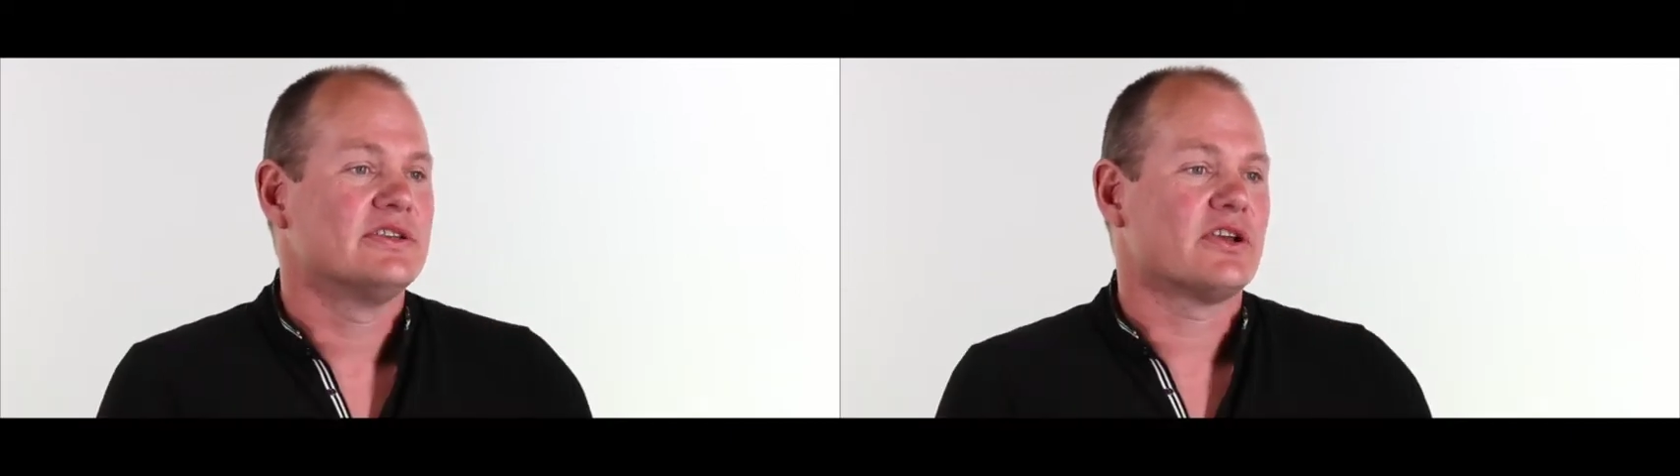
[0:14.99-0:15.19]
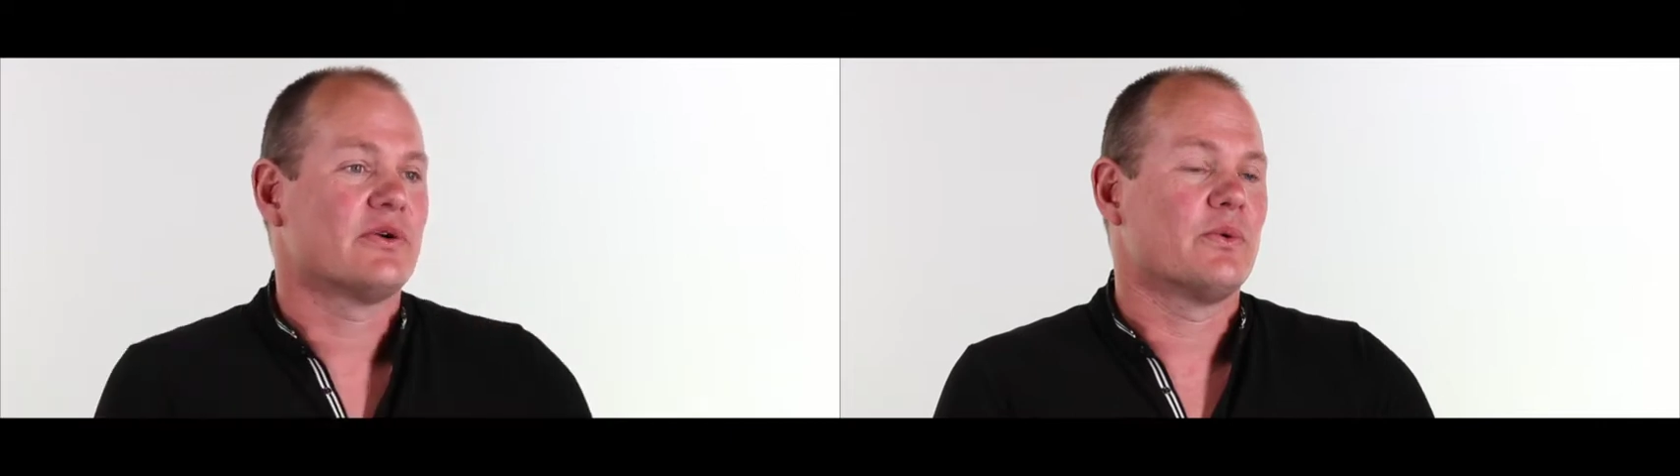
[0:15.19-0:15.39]

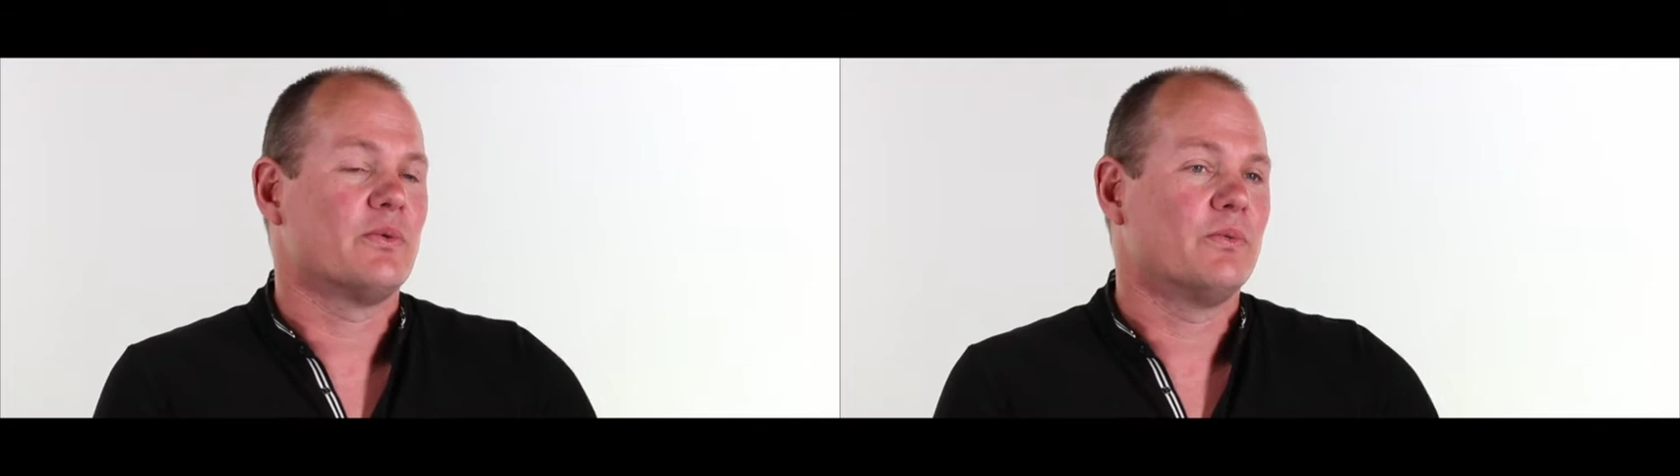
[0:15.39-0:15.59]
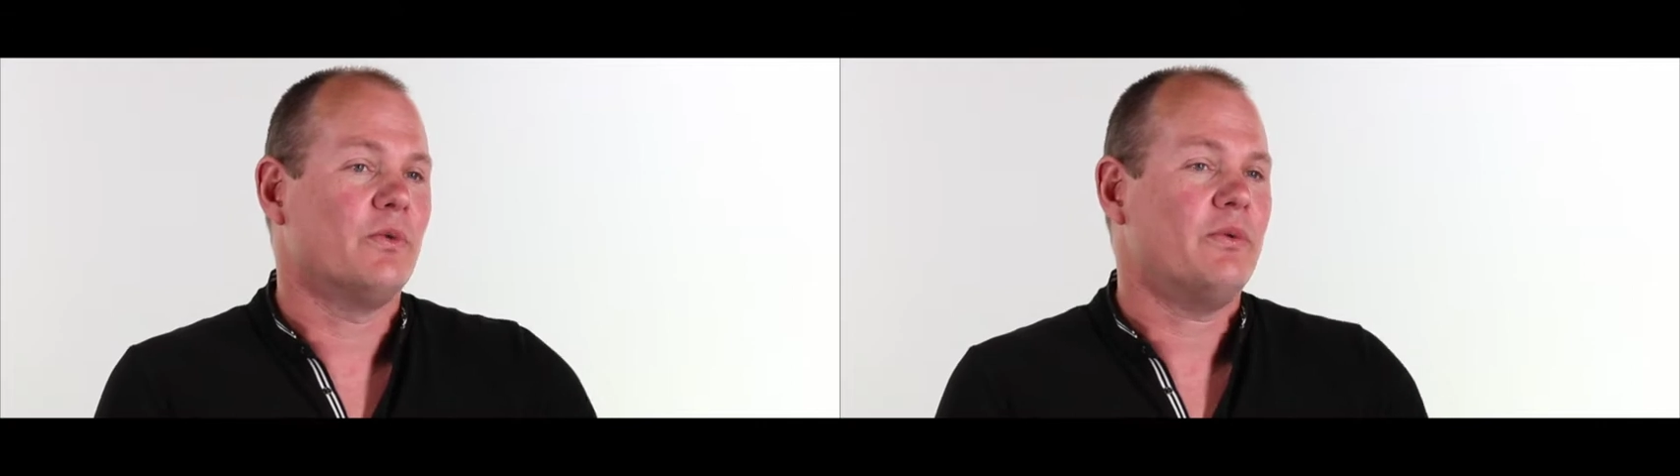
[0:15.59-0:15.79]
So
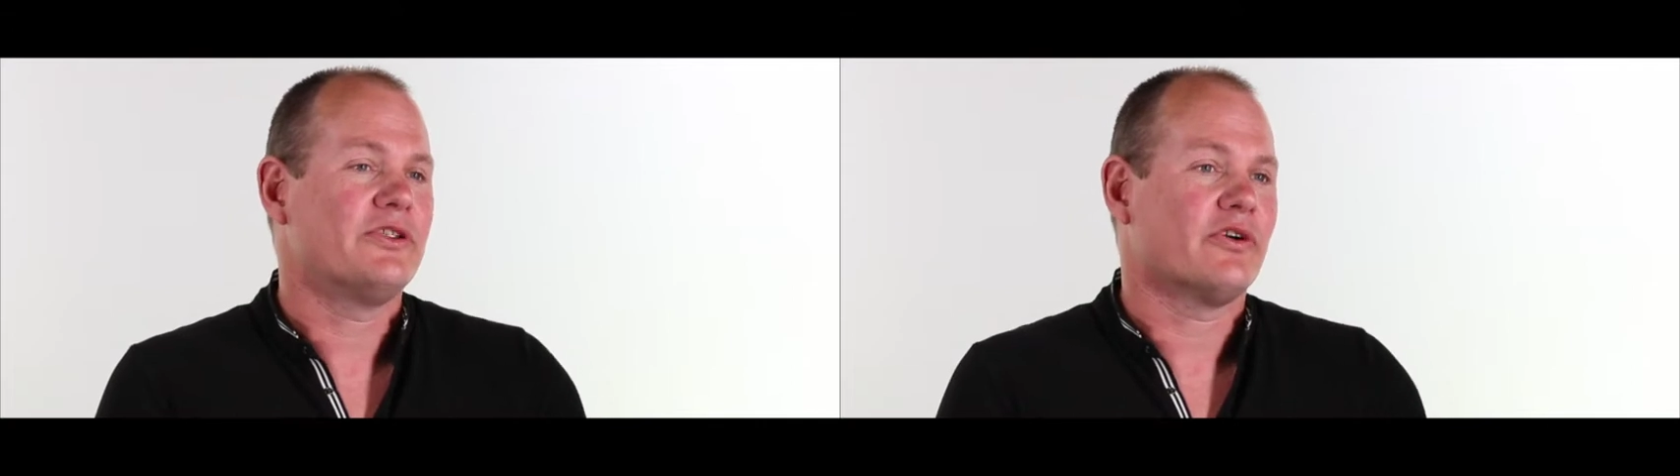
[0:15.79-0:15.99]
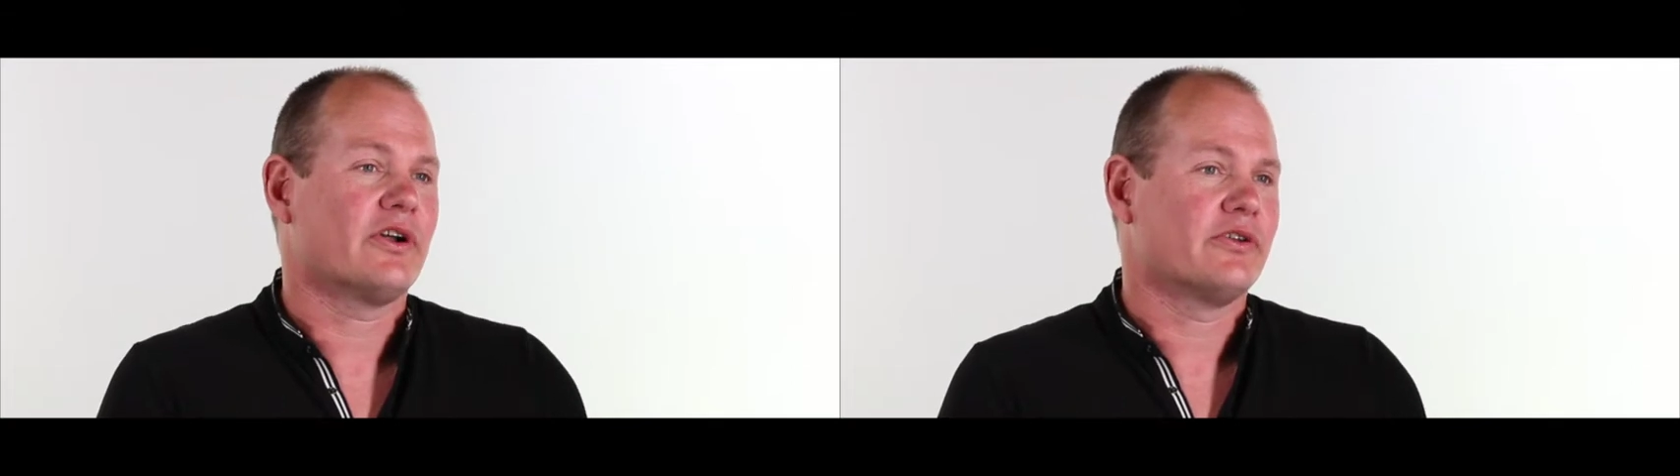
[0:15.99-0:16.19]
what
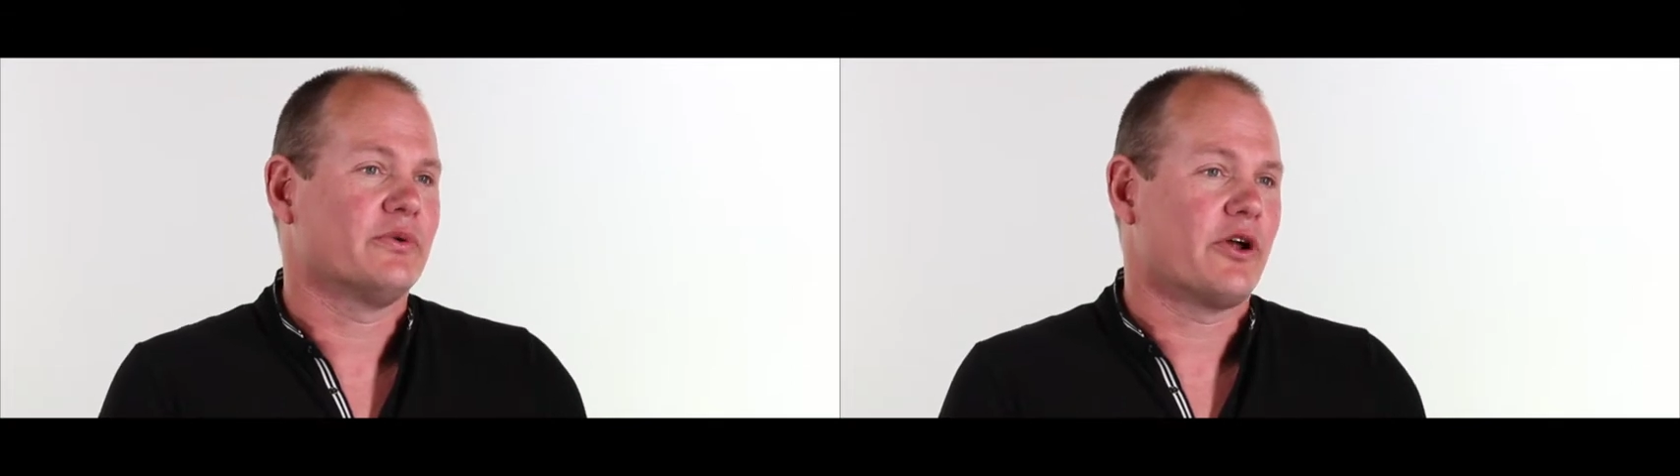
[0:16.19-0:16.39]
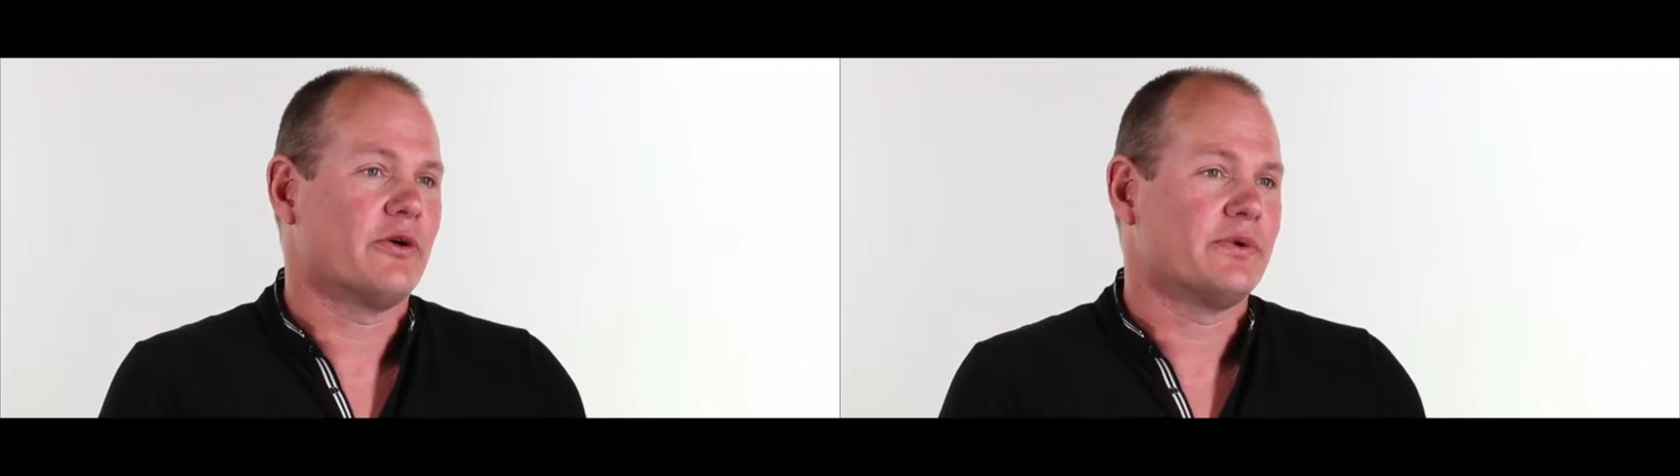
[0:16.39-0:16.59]
we try to
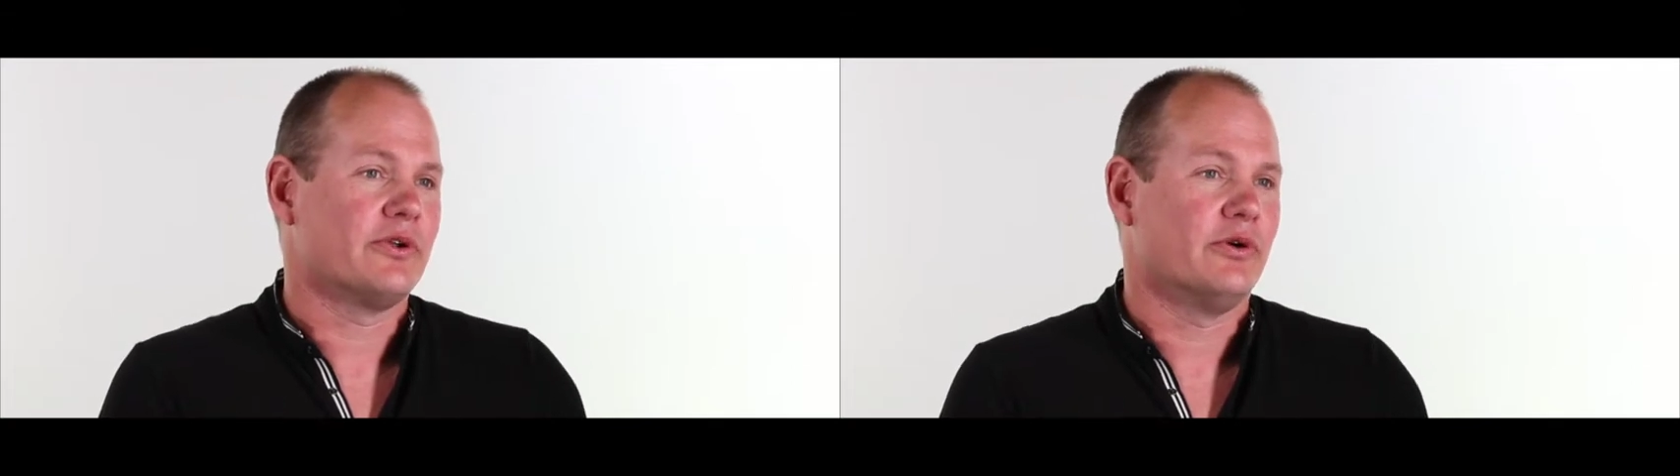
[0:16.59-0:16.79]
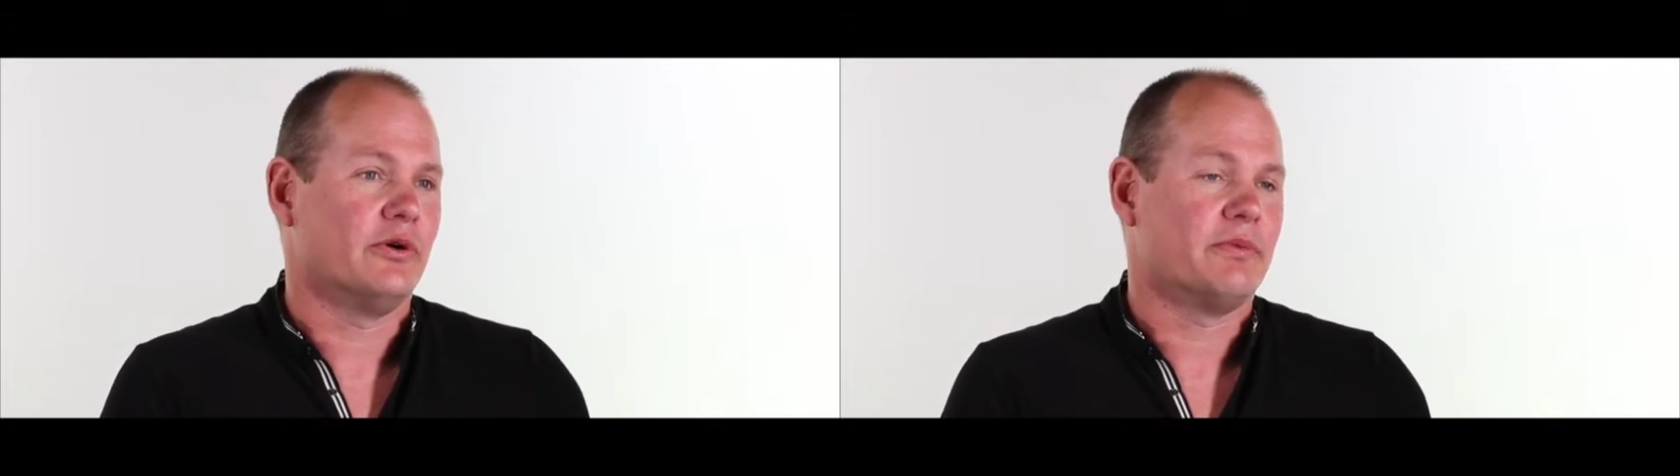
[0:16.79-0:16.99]
do at
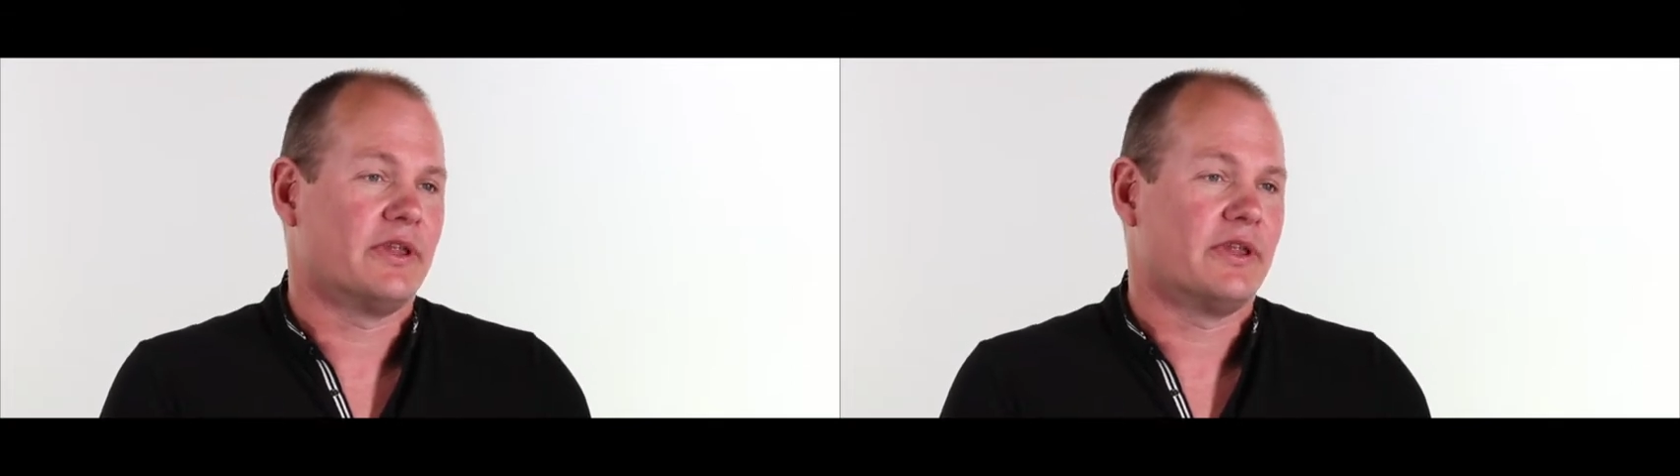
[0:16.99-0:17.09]
OpenCorp,